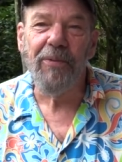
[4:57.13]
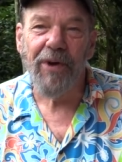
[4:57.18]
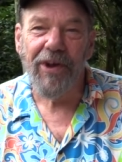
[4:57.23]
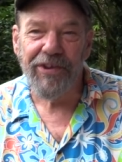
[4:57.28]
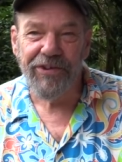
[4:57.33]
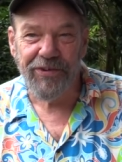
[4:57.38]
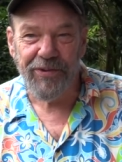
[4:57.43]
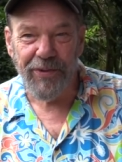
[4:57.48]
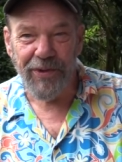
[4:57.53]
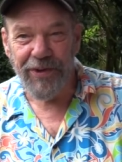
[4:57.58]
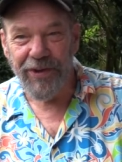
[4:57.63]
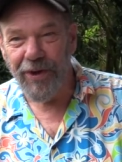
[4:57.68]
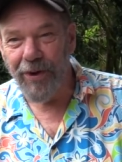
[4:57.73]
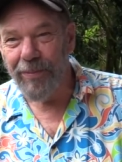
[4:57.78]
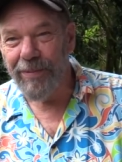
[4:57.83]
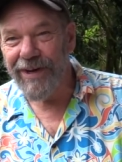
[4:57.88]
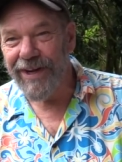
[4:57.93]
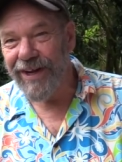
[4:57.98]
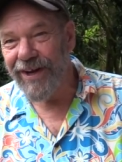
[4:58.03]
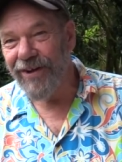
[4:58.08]
wants when
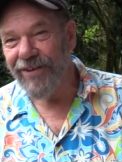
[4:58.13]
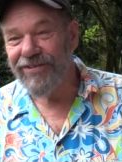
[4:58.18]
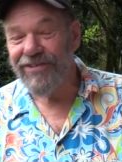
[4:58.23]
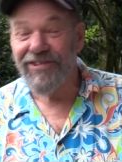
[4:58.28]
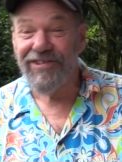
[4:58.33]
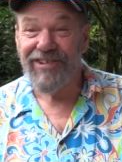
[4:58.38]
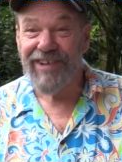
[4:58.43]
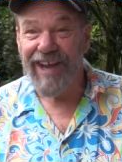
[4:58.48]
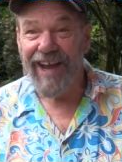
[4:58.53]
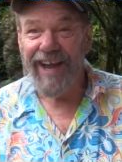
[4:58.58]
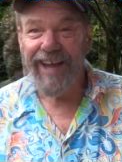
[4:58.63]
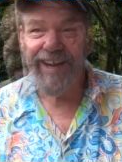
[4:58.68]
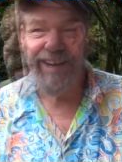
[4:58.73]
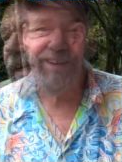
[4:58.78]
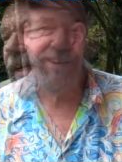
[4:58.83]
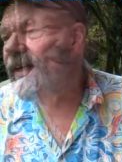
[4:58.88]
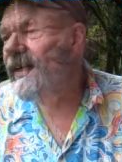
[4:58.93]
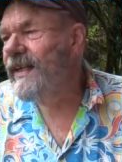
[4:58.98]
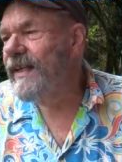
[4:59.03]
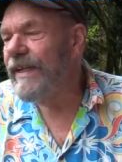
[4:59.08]
nobody else has got
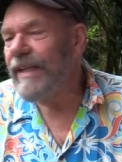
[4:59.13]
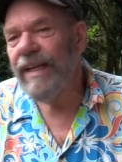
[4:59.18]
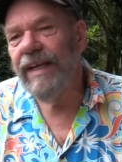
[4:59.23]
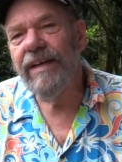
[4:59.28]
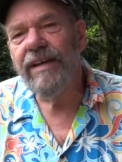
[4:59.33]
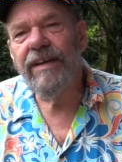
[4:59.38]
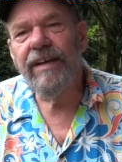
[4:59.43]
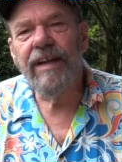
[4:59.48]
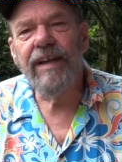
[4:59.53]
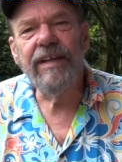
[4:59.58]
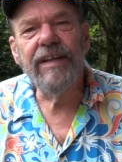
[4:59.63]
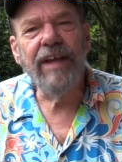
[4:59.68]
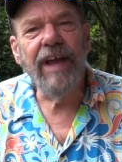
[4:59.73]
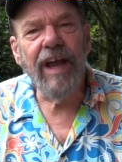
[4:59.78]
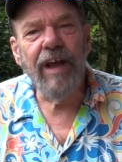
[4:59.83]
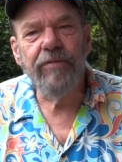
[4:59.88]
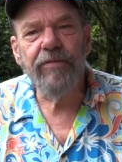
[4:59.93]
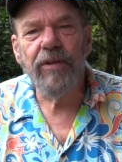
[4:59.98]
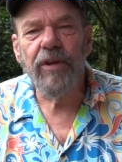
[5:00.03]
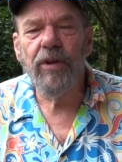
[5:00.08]
it. Then you
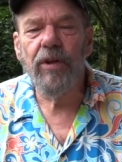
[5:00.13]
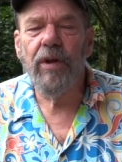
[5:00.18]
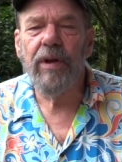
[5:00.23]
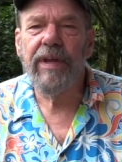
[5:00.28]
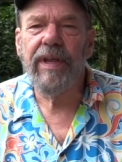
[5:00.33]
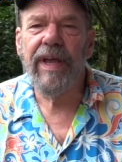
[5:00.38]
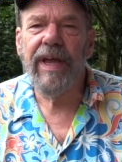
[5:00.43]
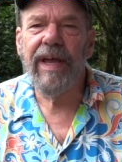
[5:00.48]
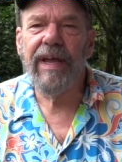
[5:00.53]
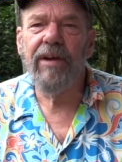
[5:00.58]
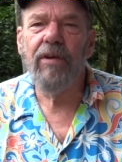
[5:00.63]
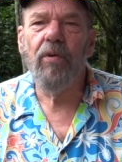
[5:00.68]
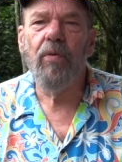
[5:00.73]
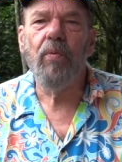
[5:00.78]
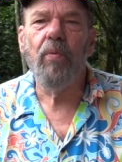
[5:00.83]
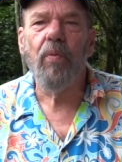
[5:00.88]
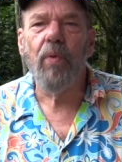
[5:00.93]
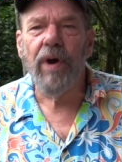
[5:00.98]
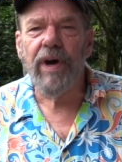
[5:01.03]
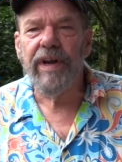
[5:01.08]
have to look at
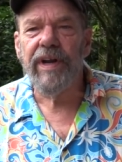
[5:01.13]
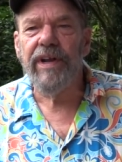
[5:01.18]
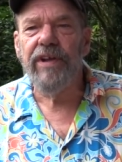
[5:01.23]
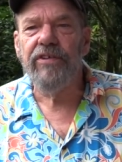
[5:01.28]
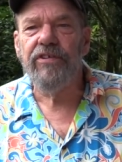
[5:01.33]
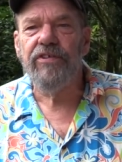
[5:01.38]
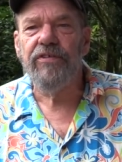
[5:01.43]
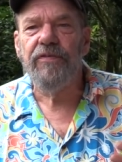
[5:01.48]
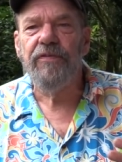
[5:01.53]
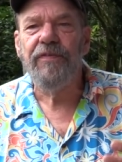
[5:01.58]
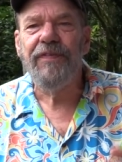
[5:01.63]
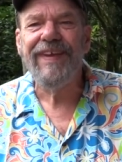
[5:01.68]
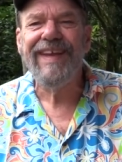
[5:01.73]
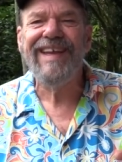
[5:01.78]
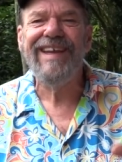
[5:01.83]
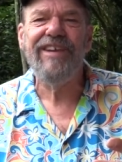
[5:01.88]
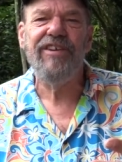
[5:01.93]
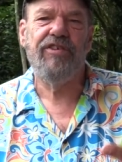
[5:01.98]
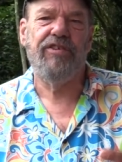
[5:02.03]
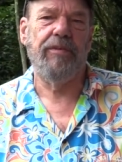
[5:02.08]
what is
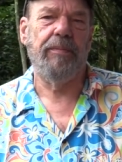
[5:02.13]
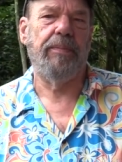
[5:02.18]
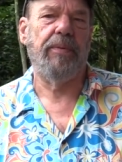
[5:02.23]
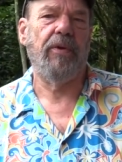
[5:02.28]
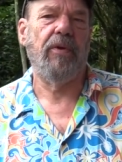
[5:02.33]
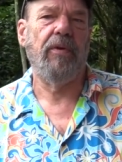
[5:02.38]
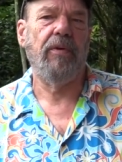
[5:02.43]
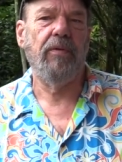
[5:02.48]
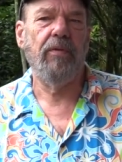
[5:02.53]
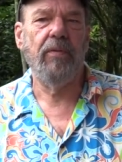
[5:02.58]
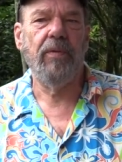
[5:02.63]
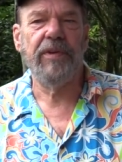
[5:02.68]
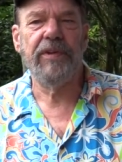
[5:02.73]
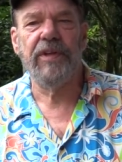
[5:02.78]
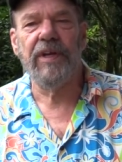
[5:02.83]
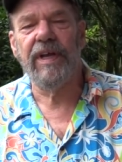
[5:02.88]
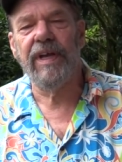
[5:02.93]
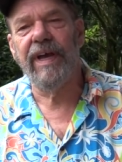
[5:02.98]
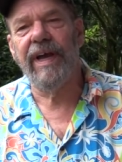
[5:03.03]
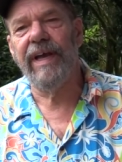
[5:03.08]
feasible with
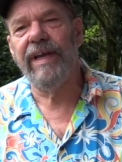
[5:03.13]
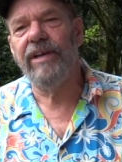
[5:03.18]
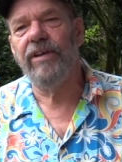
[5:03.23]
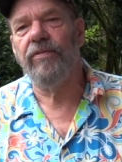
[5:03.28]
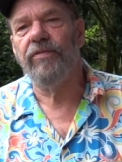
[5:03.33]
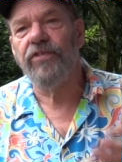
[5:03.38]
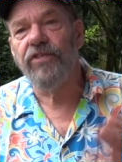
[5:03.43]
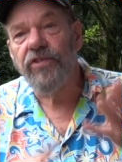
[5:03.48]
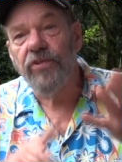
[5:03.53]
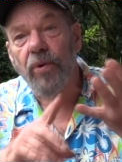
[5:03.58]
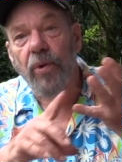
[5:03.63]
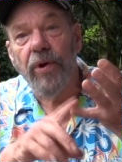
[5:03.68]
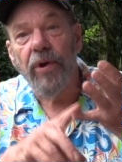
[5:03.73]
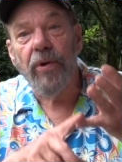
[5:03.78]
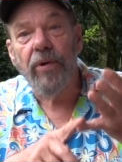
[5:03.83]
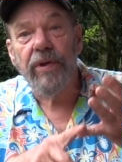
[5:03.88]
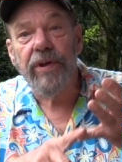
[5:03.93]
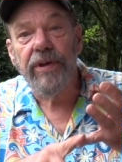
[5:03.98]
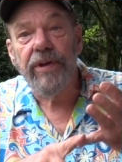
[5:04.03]
the kind of soil